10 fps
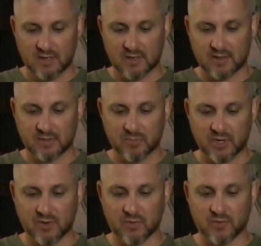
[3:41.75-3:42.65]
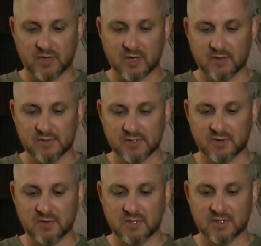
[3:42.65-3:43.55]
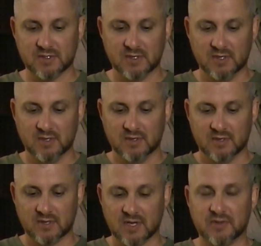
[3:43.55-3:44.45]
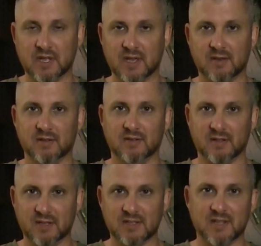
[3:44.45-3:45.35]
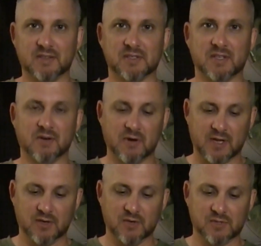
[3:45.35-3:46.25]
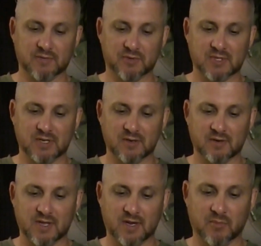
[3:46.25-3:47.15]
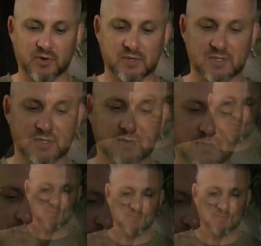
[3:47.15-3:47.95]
paracord there. So you just cut that and then take the center out and use it for tender in emergency.